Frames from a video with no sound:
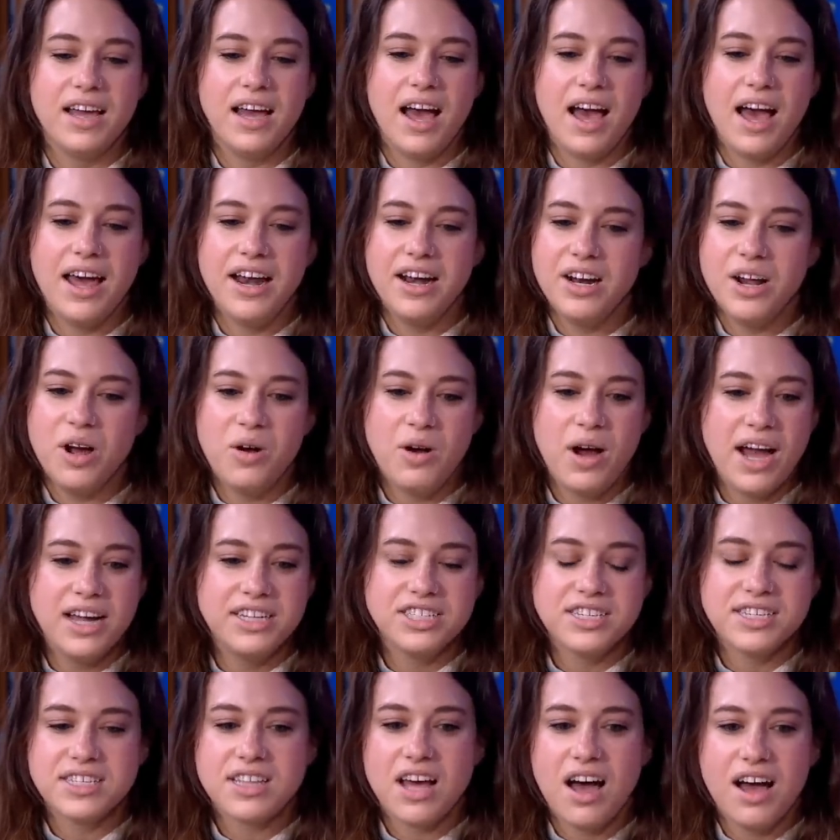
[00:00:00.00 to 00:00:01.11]
I don't know, I
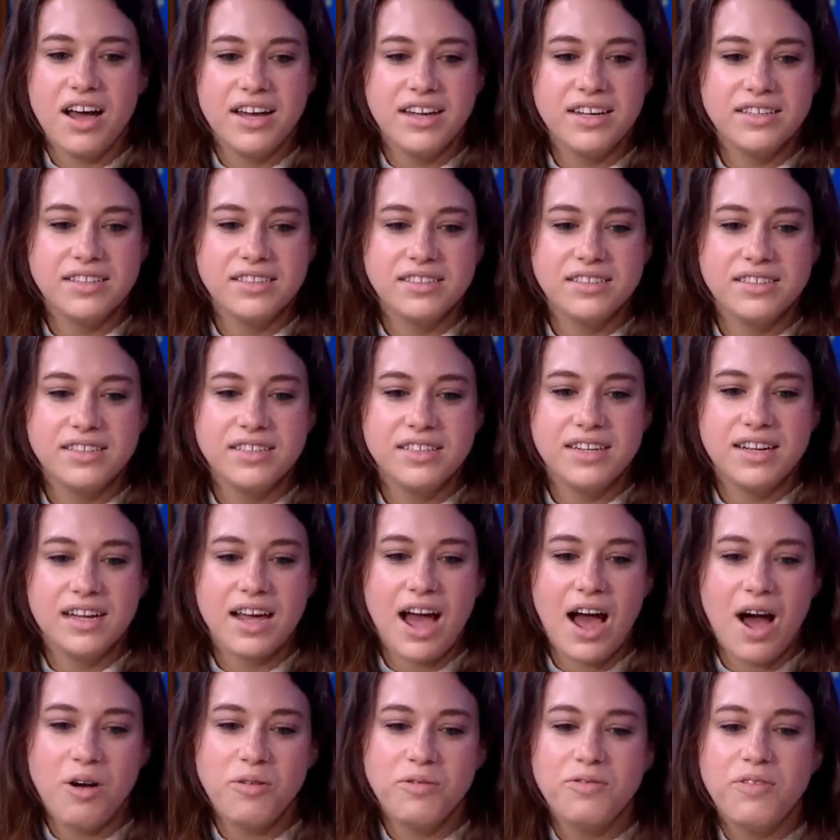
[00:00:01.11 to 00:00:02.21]
just thought,
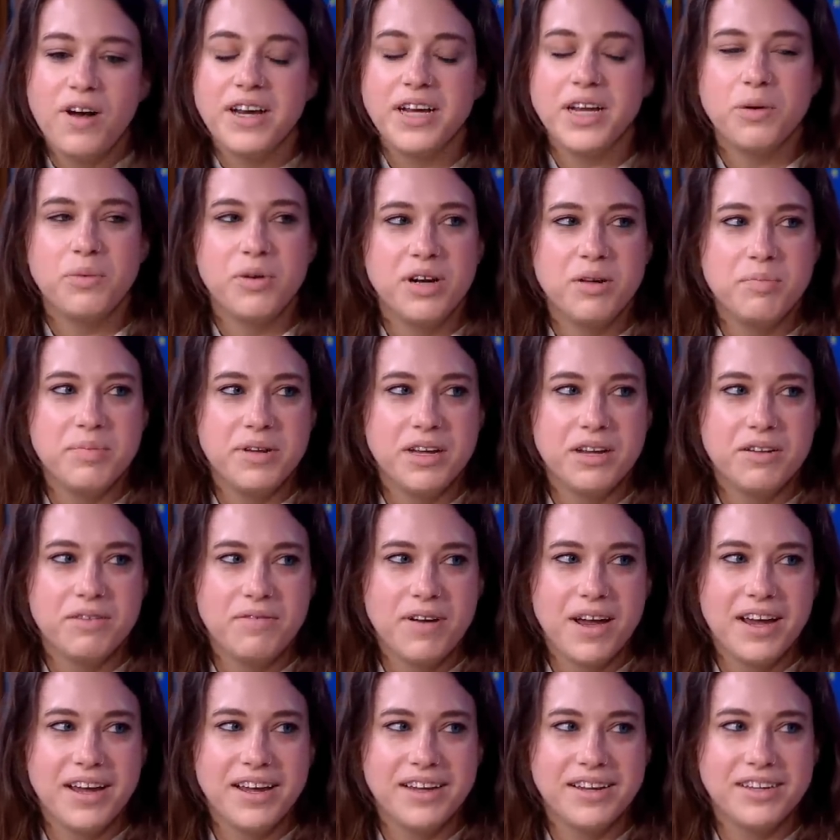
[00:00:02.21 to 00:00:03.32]
how funny would it be if
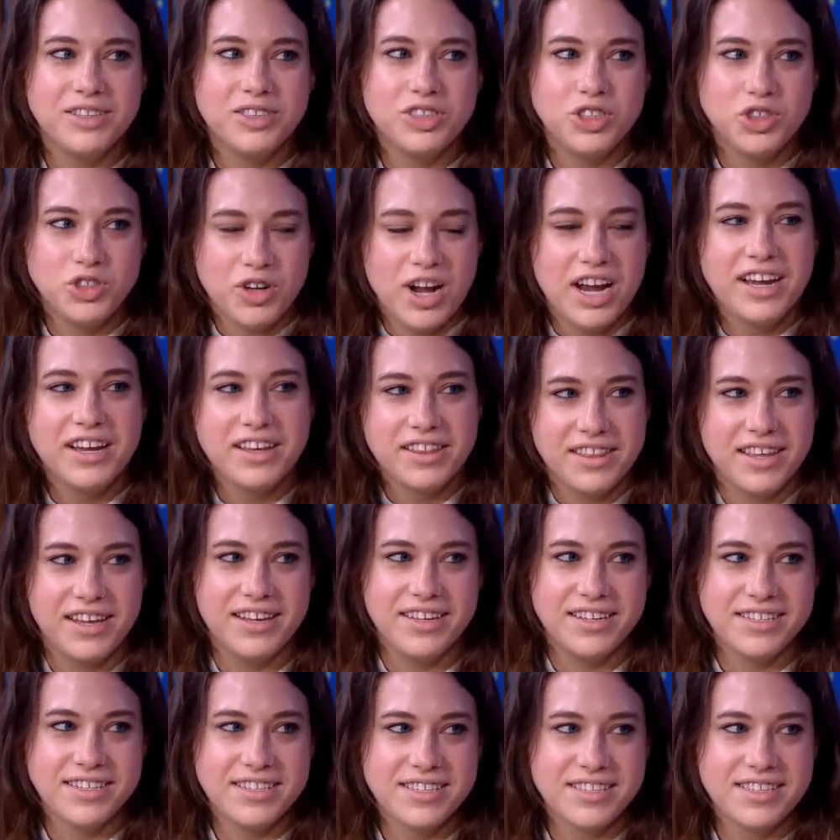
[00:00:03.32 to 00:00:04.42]
I drank
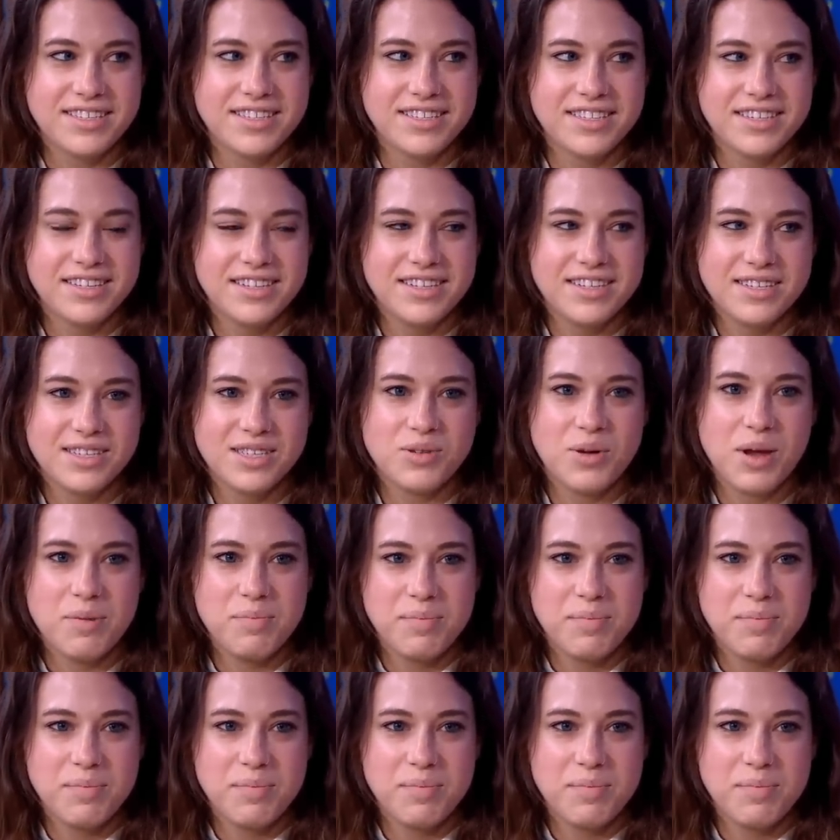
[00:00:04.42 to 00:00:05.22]
this? So I